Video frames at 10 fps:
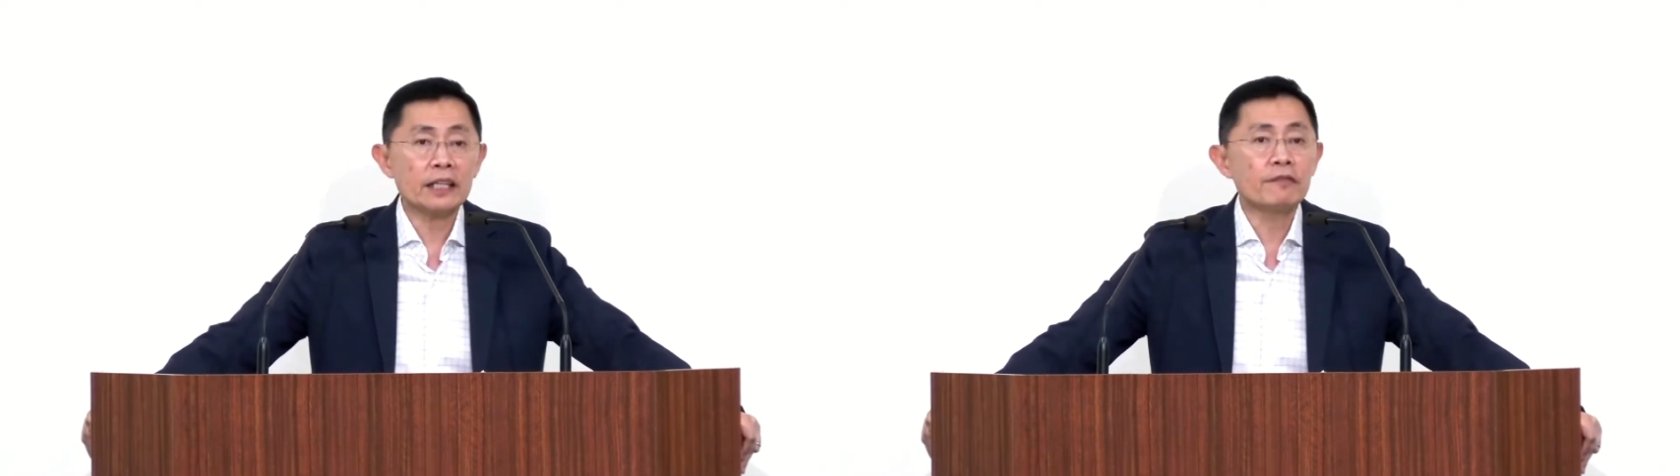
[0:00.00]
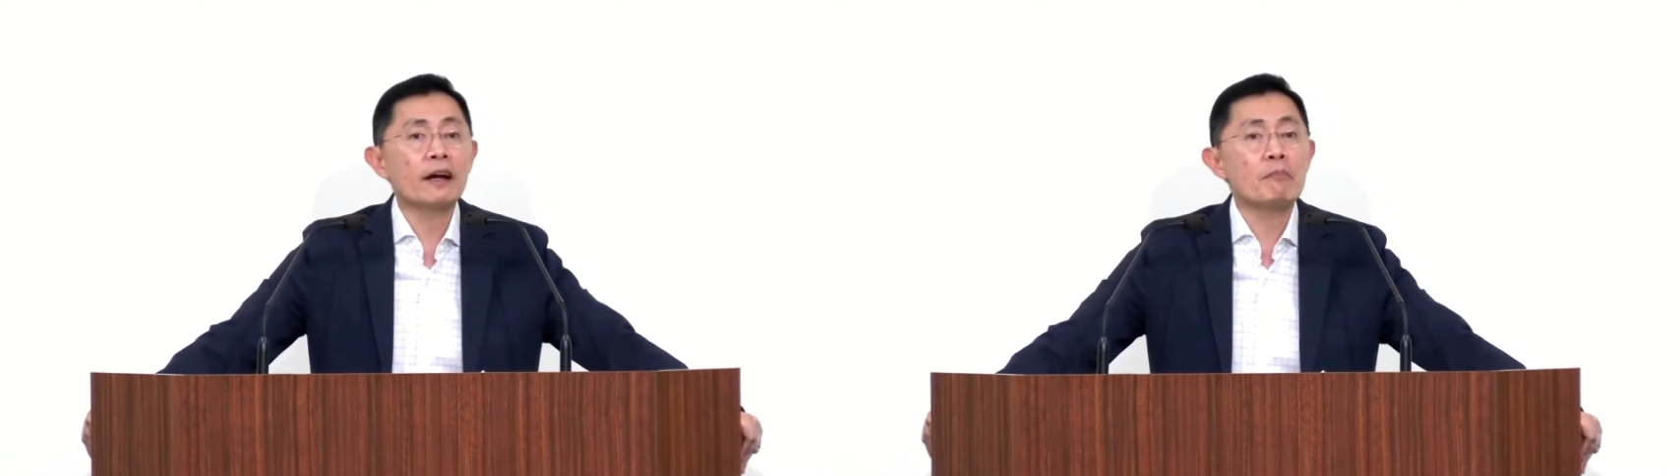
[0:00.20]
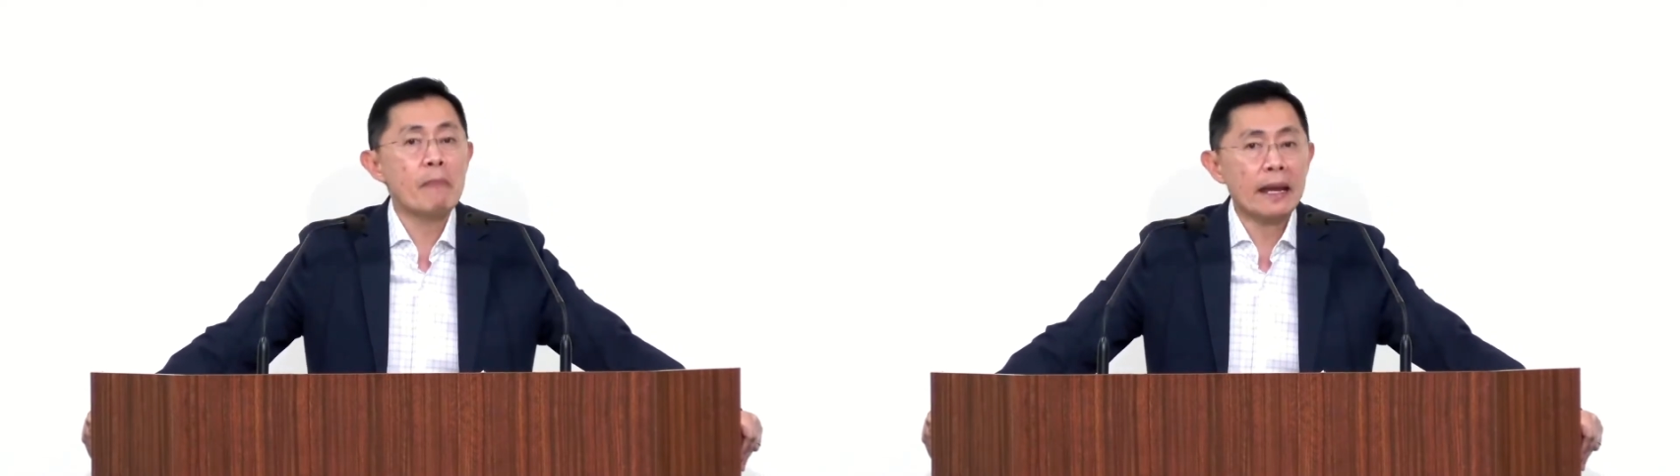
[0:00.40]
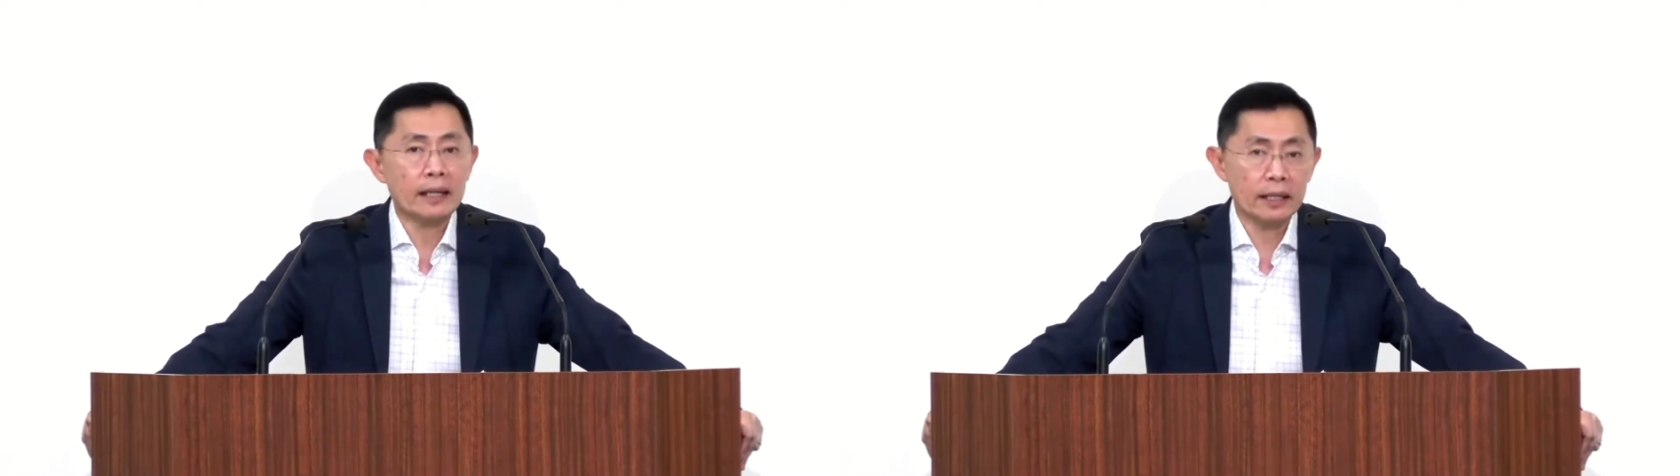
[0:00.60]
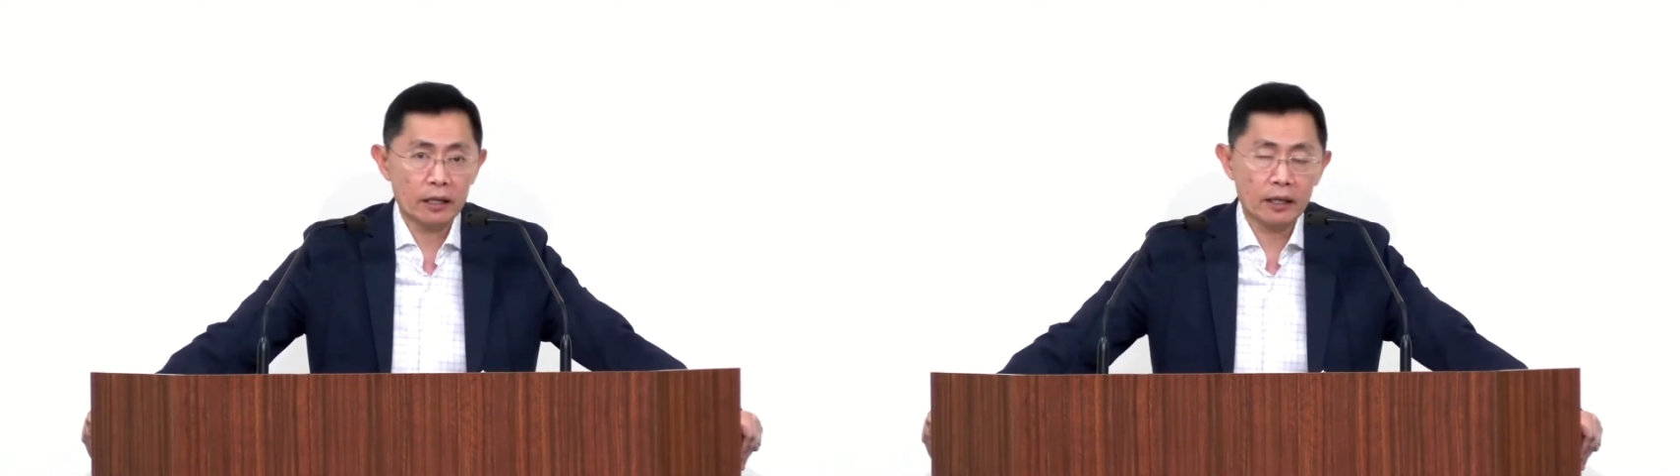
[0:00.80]
sanctify
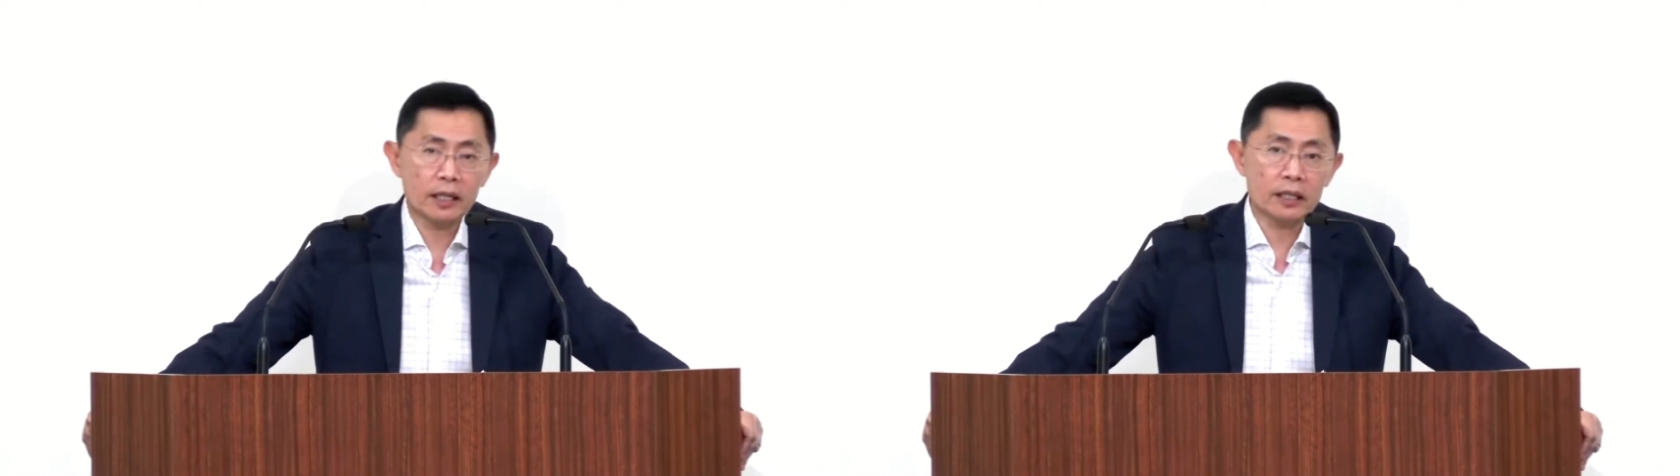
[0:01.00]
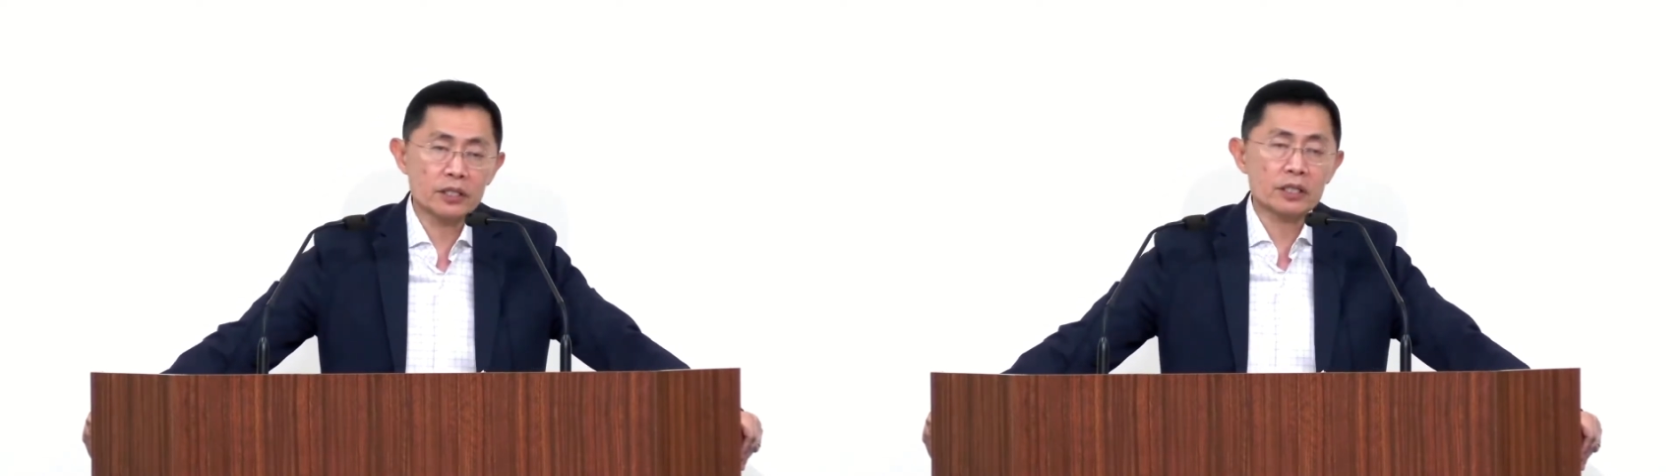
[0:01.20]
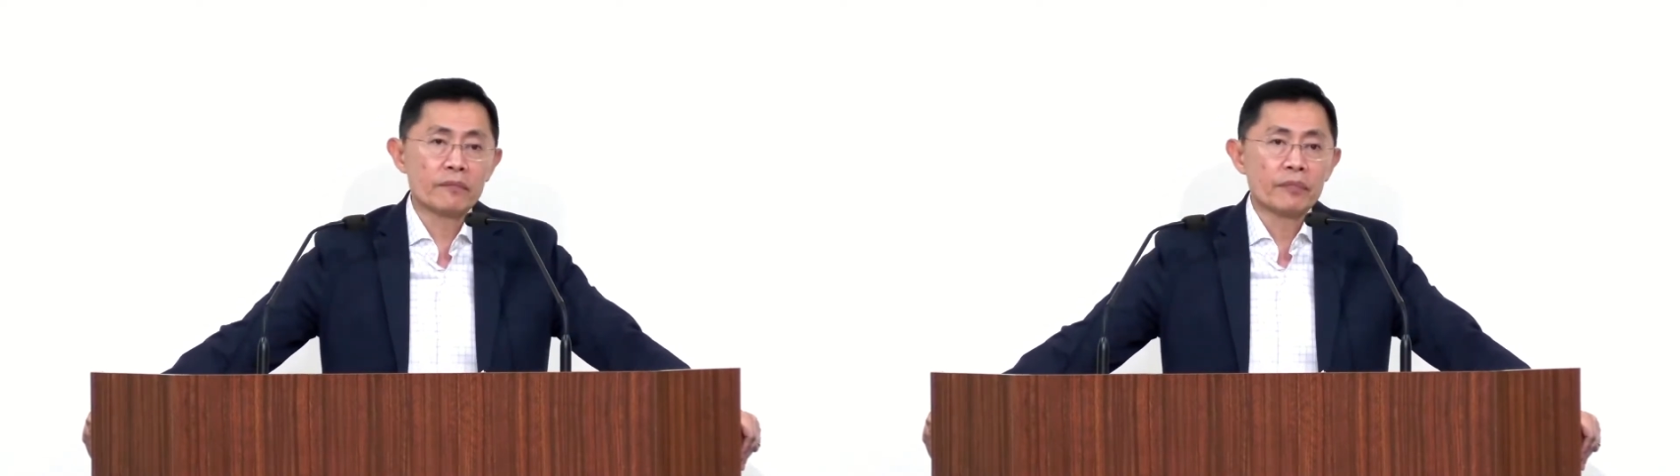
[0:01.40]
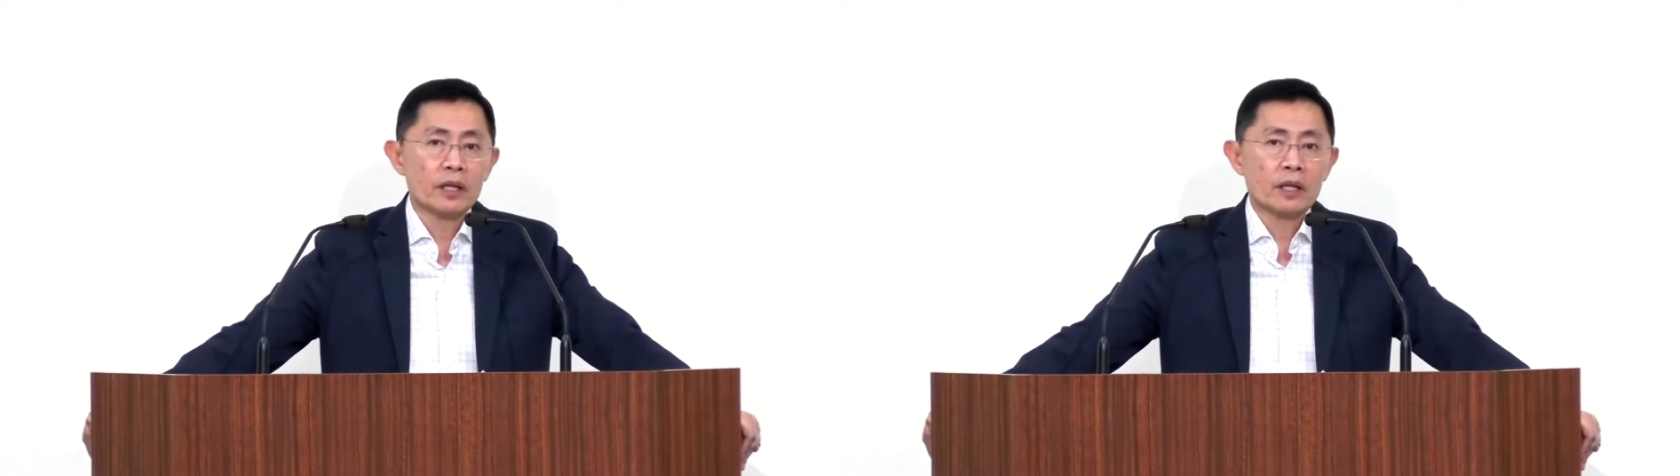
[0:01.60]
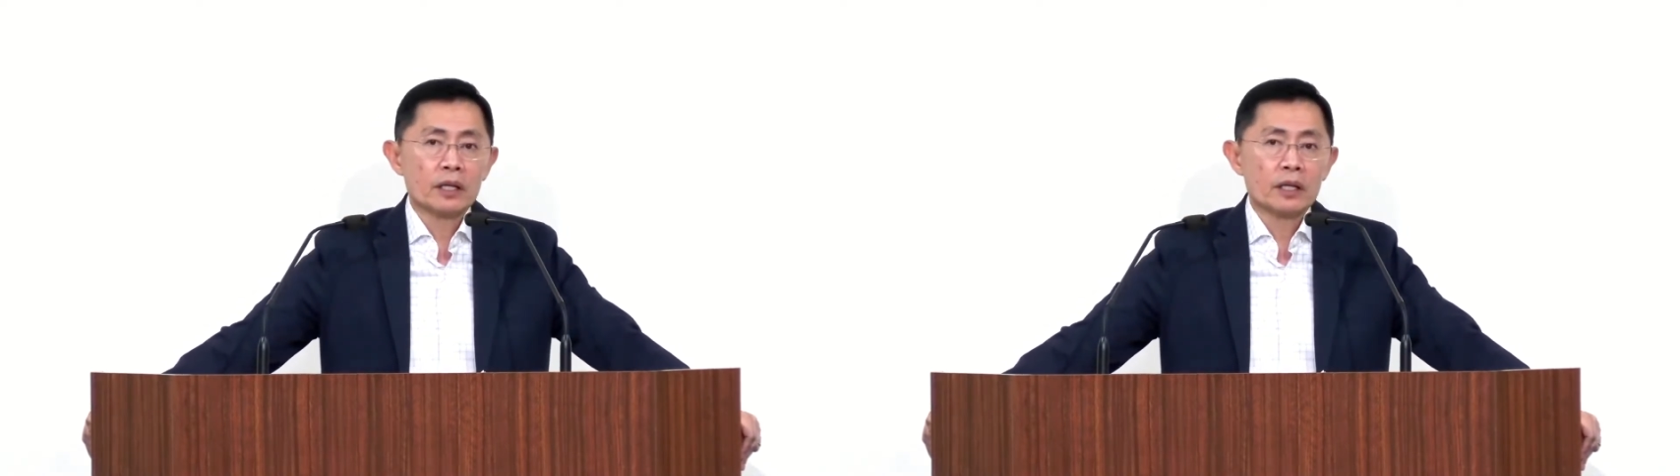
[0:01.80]
men in our hearts,